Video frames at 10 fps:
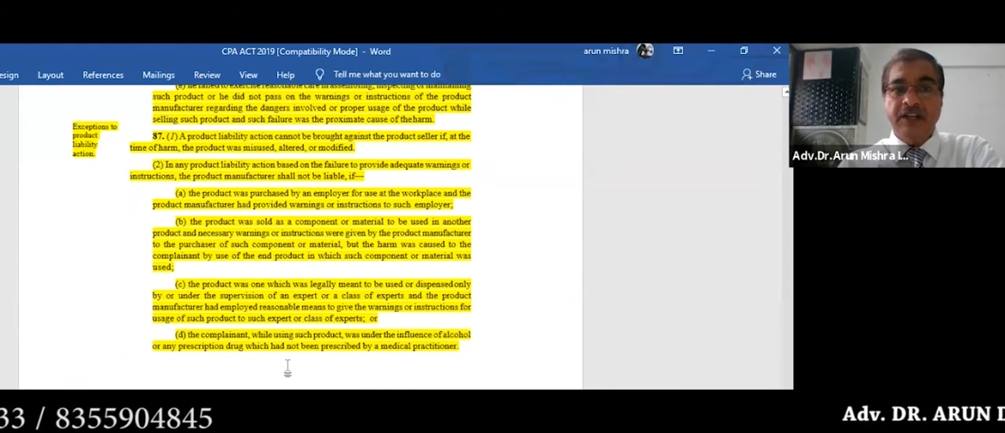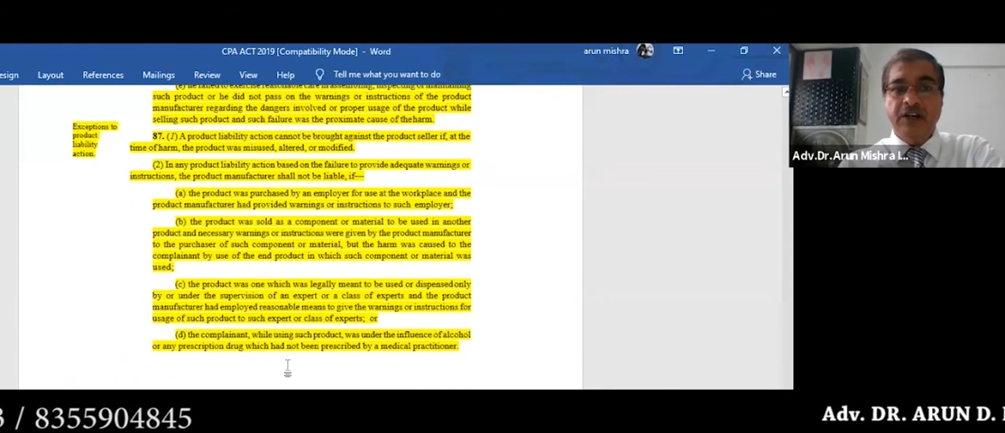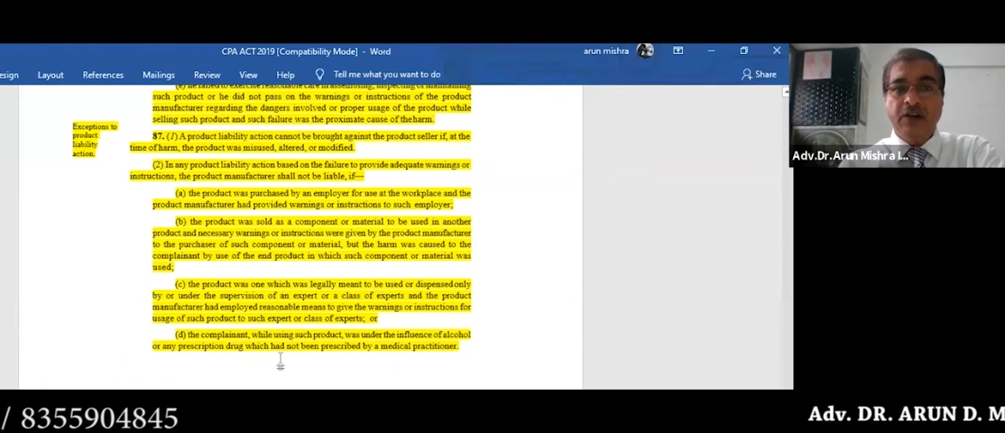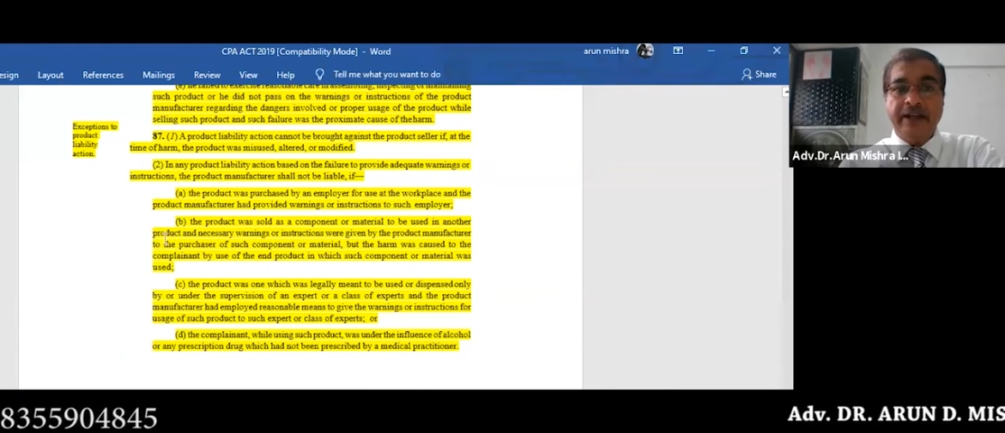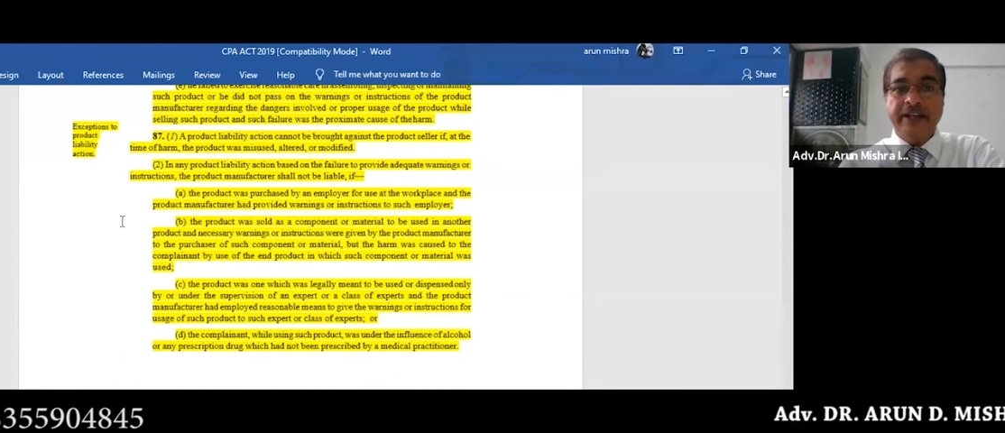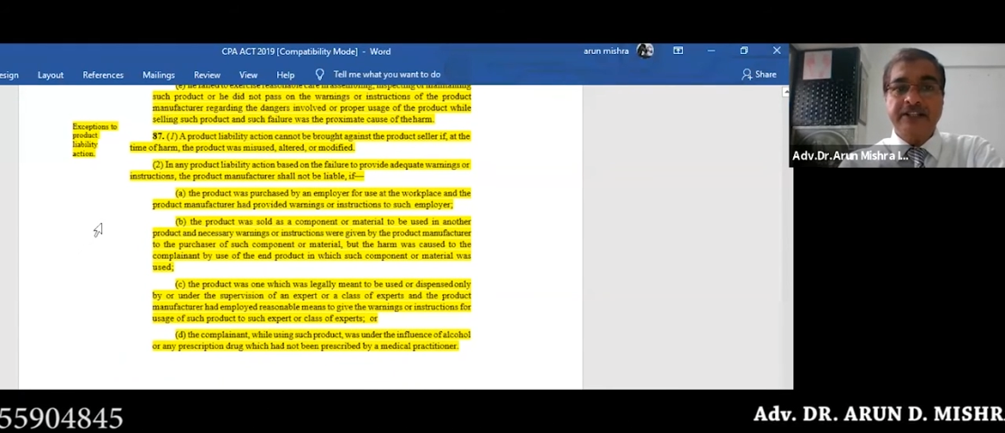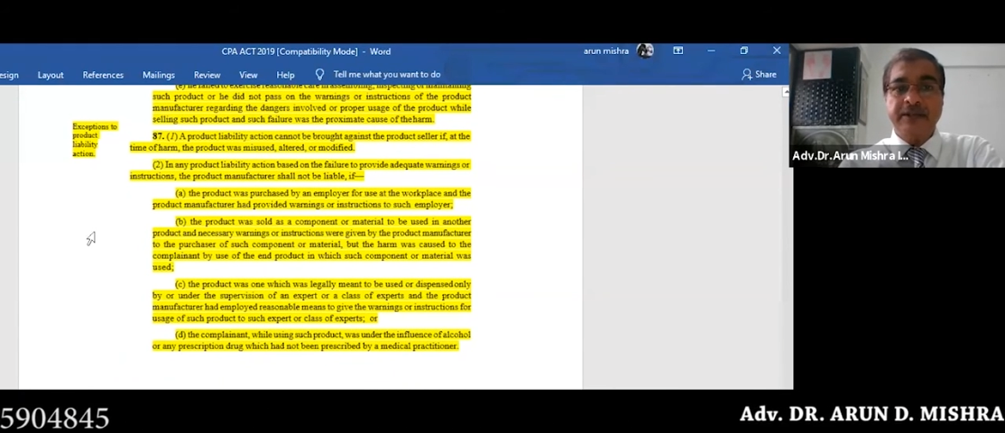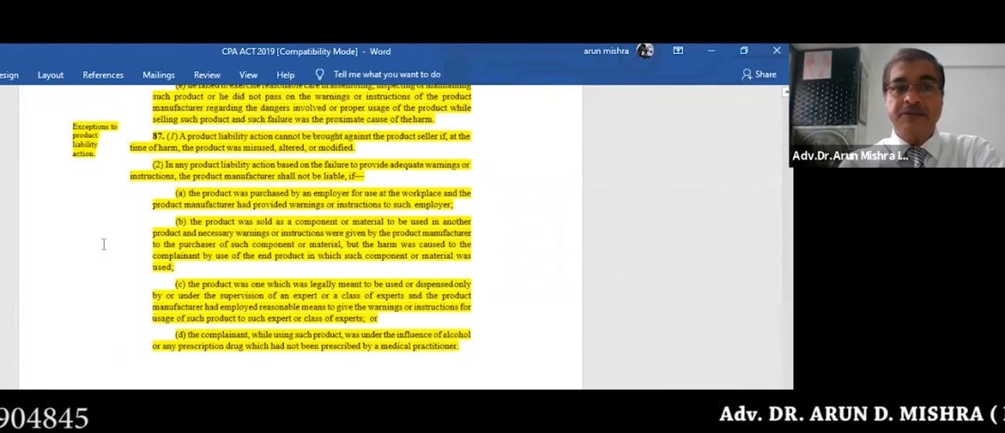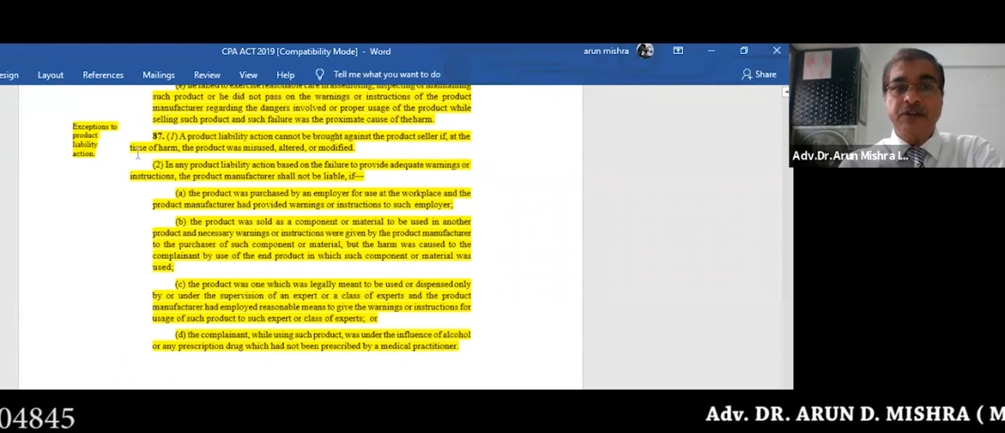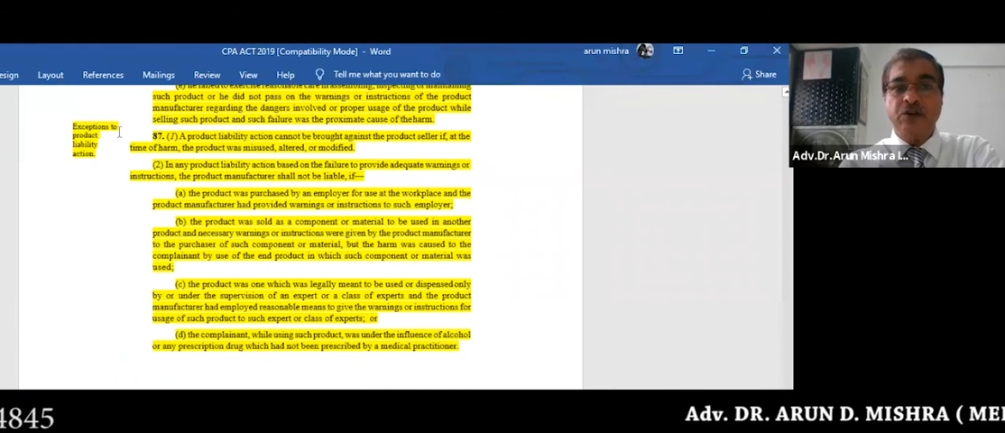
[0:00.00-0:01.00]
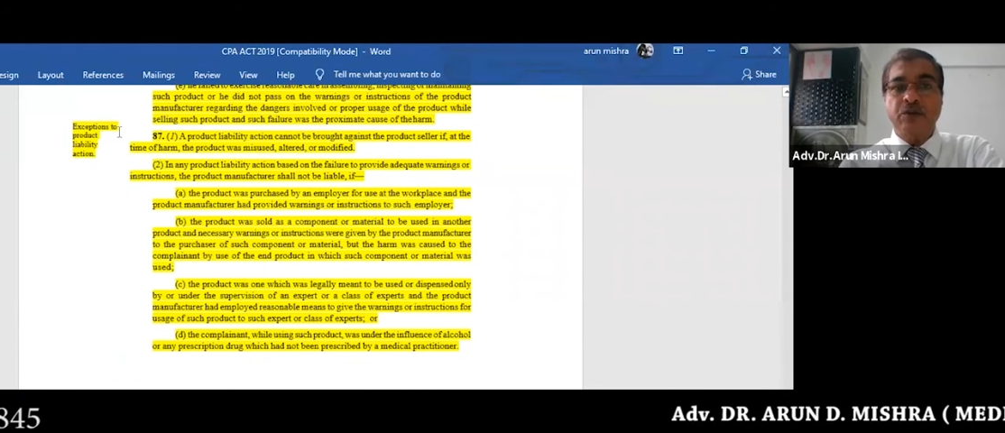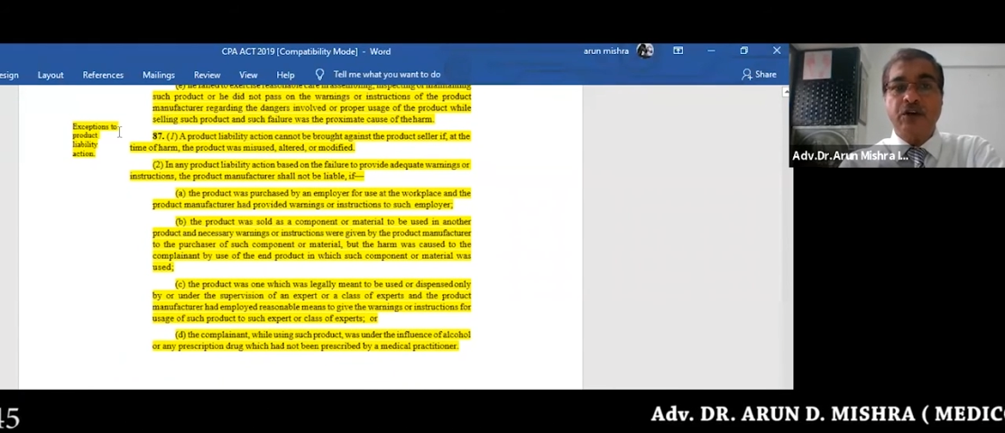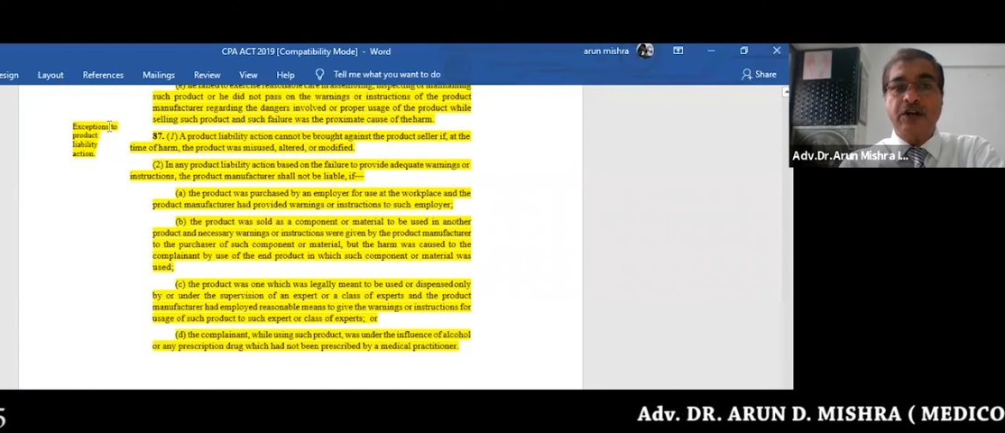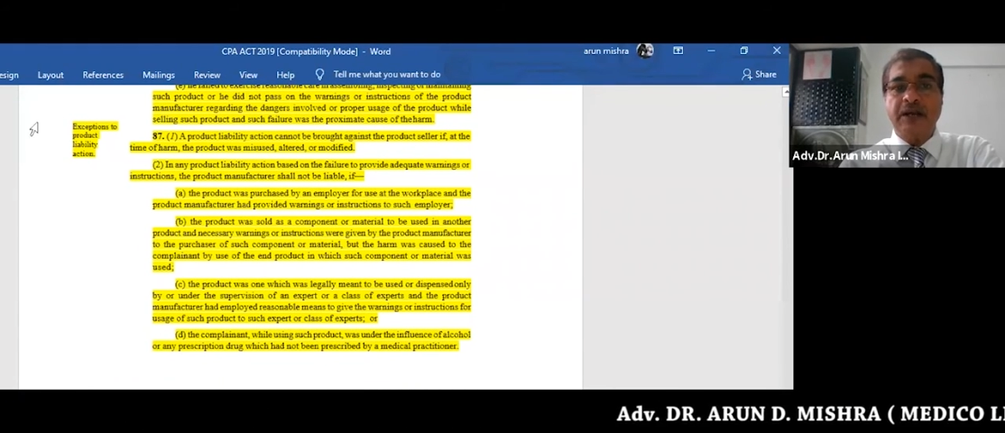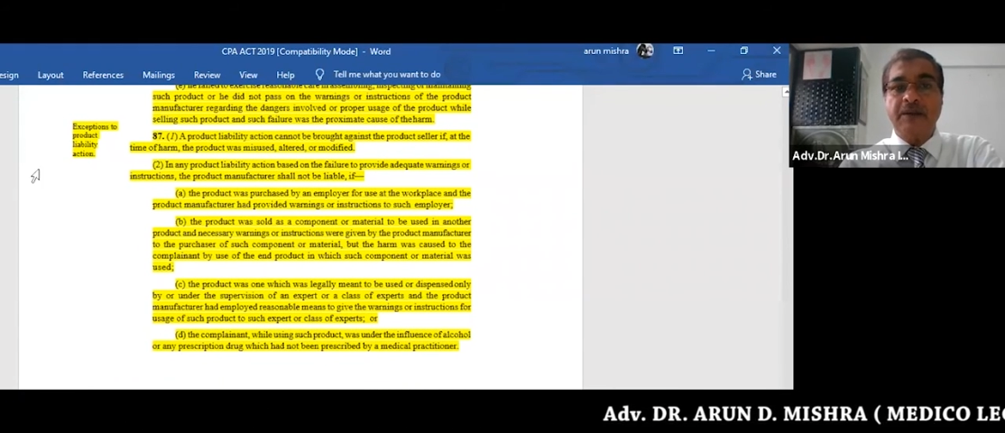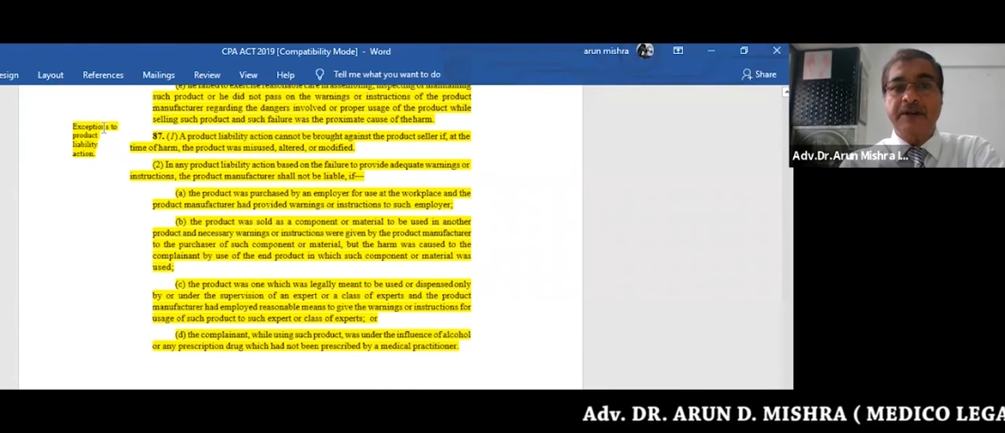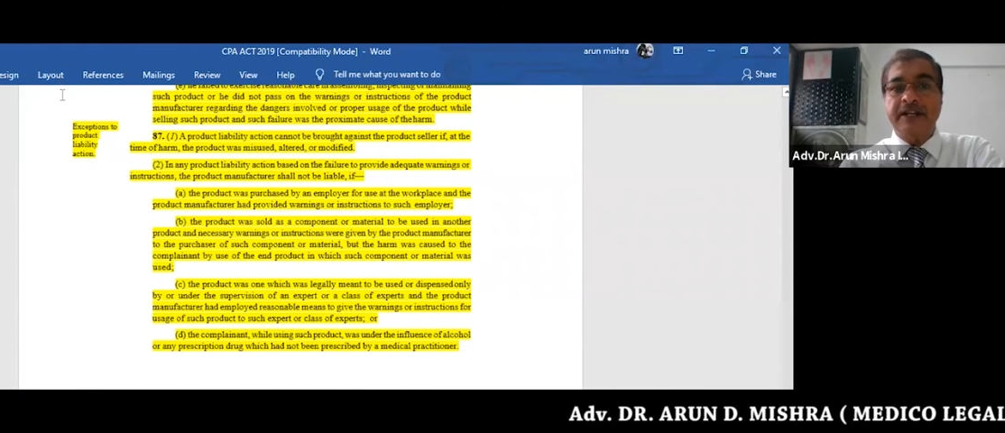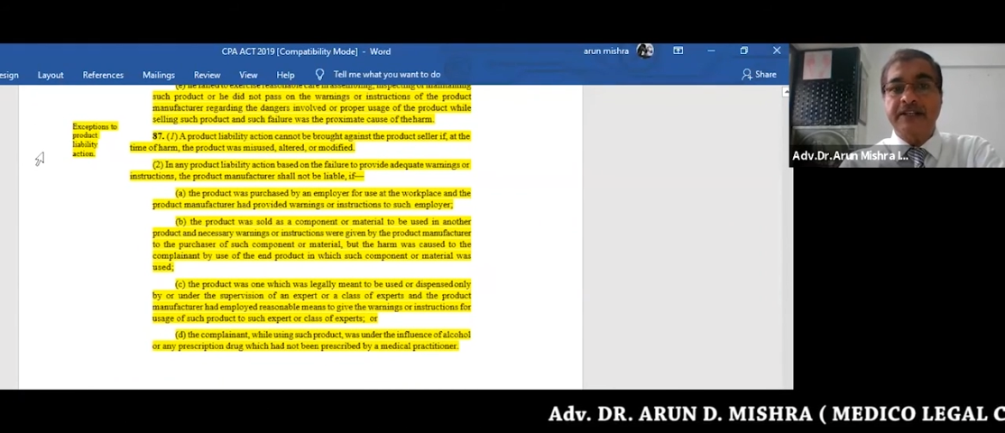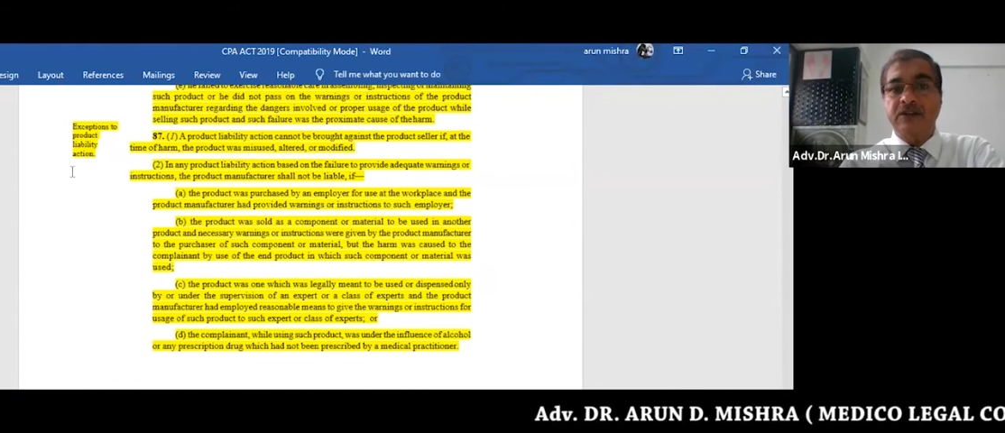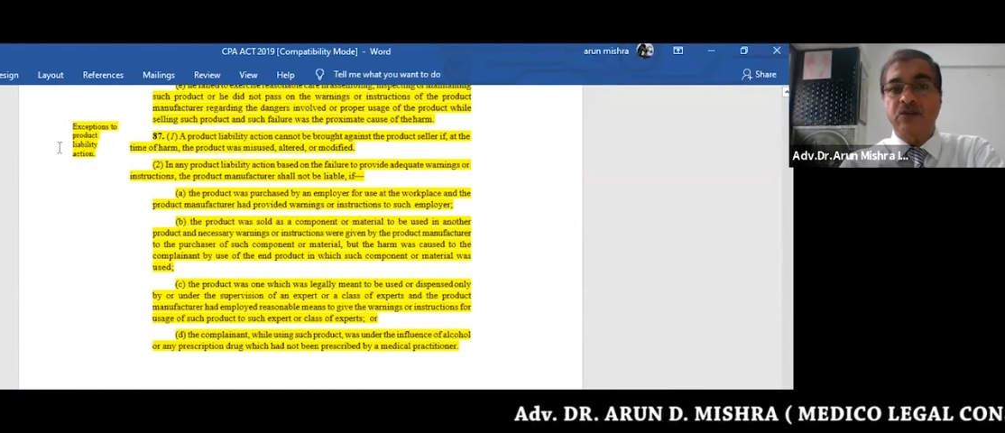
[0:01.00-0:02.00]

Now, exception to product liability action.